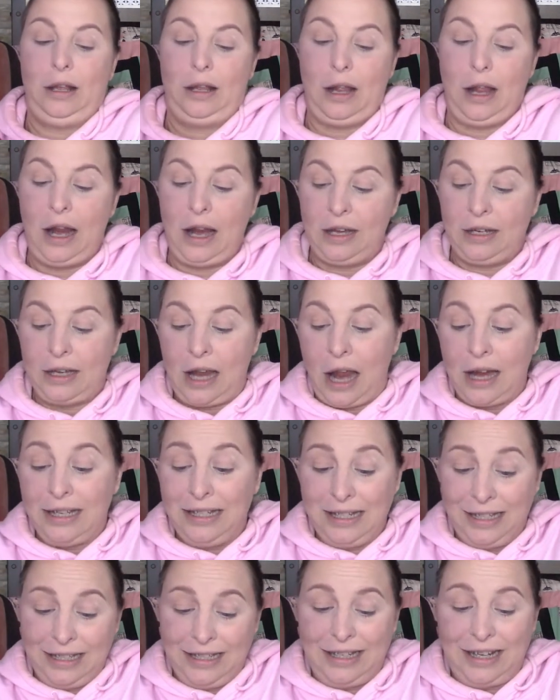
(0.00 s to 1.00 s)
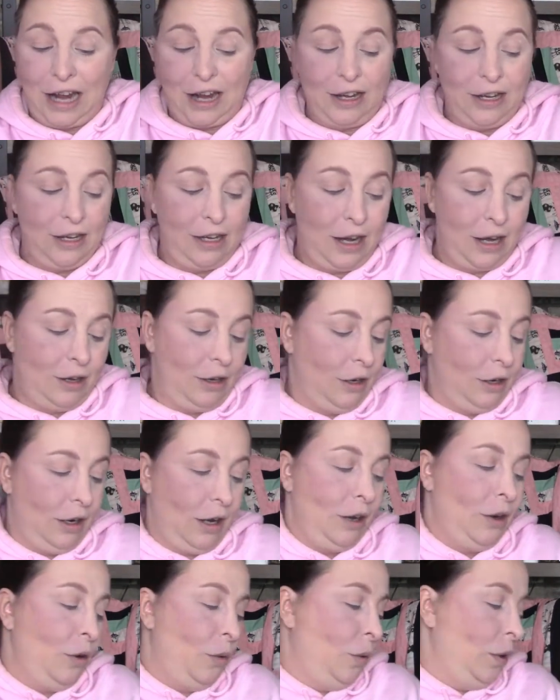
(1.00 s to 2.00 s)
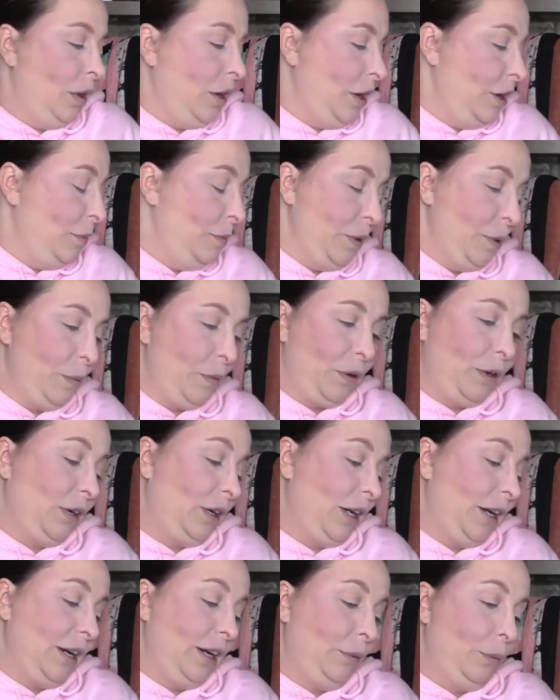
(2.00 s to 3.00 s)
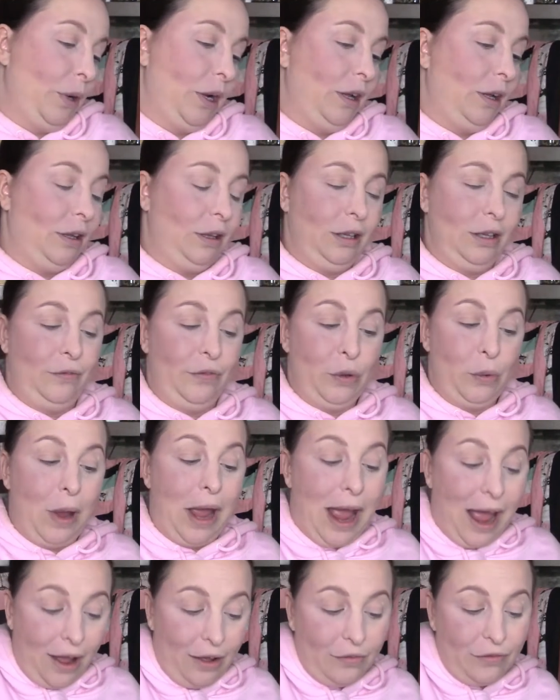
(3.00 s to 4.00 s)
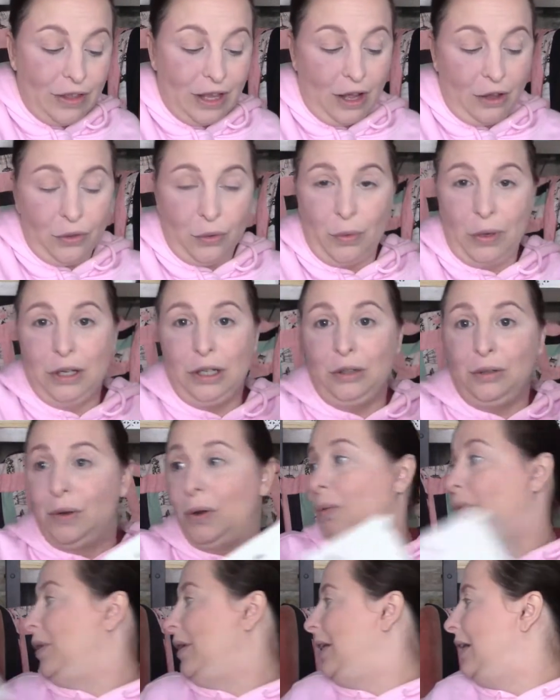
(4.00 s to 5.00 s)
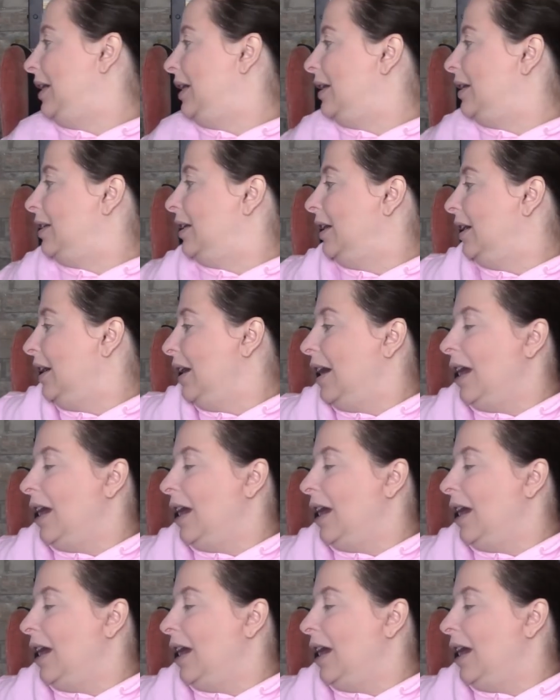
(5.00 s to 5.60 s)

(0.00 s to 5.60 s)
and I did get it, and I, I, know a lot of people are like, well, if you have the other one, you don't need it.